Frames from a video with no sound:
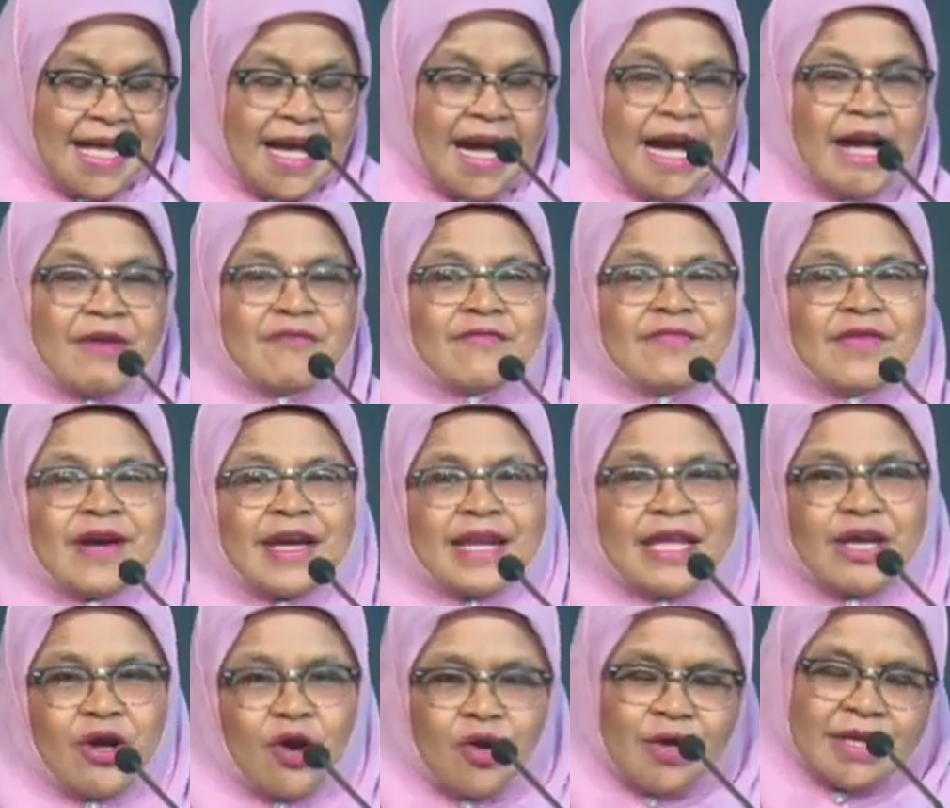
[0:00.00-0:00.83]
I'm
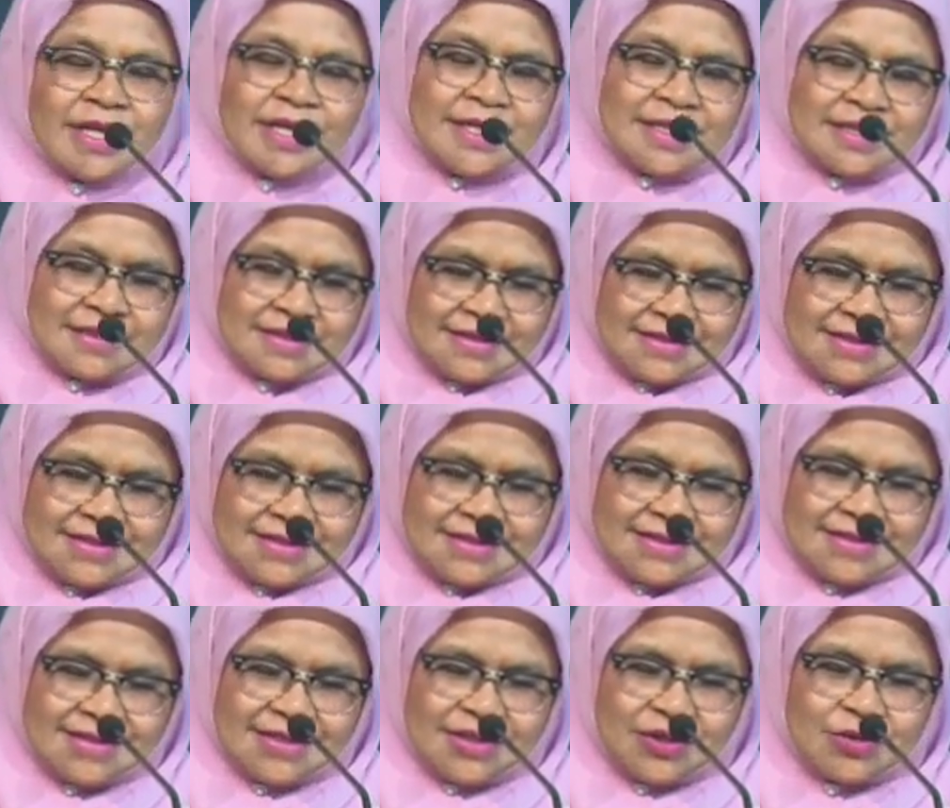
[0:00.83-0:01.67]
very honored
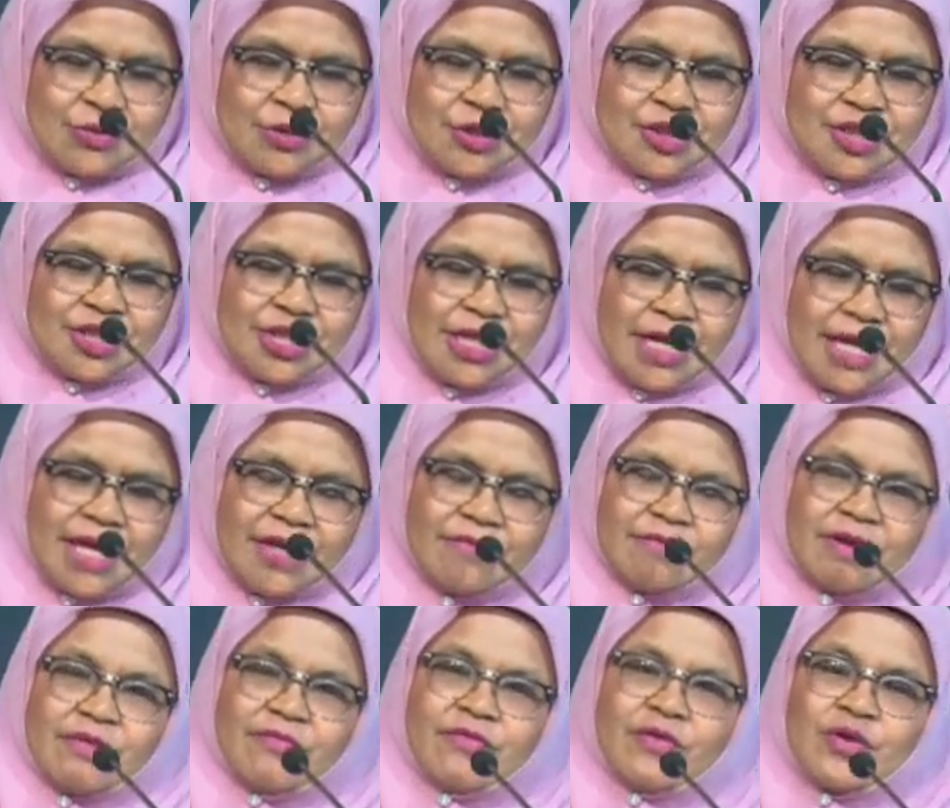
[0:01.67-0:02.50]
to
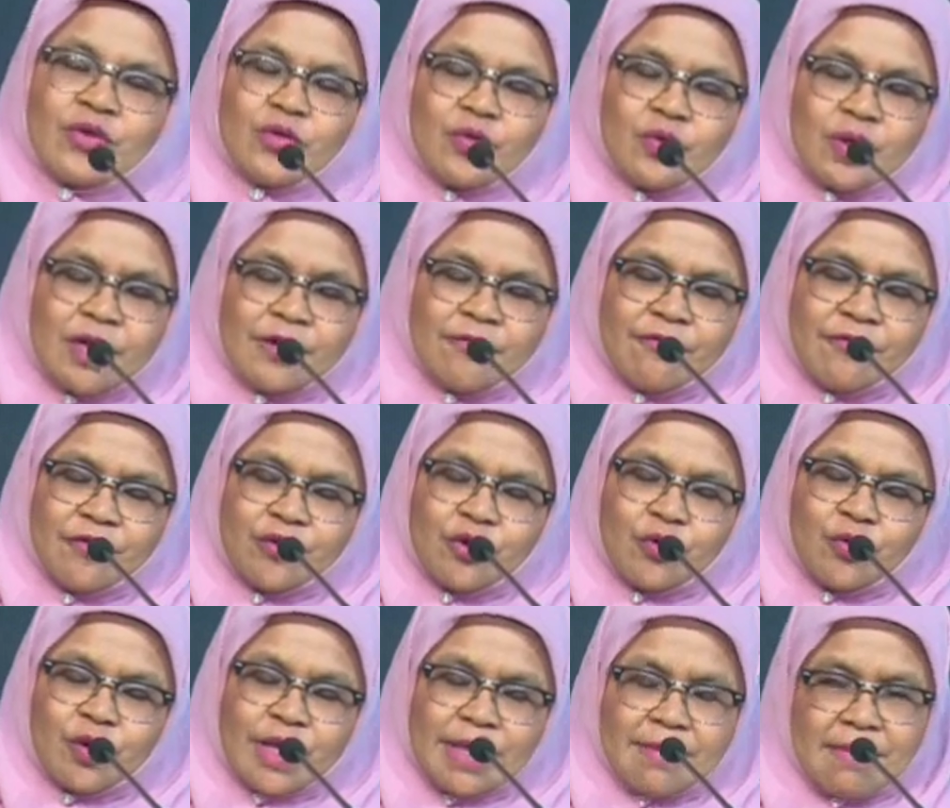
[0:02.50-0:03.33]
share with you a
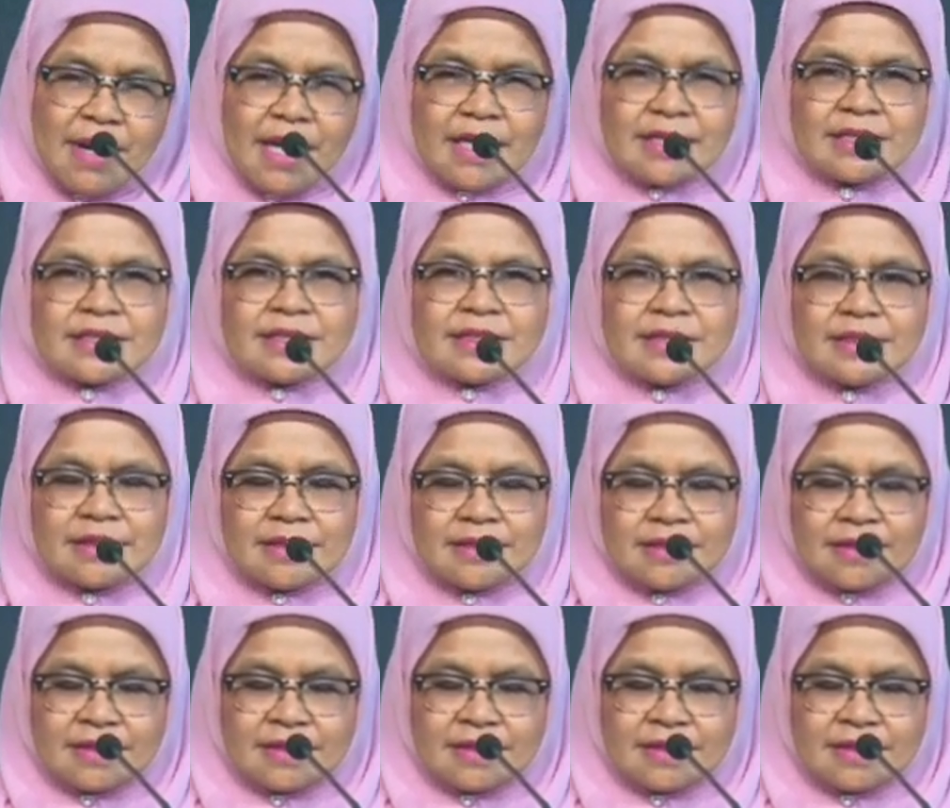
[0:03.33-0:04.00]
few remarks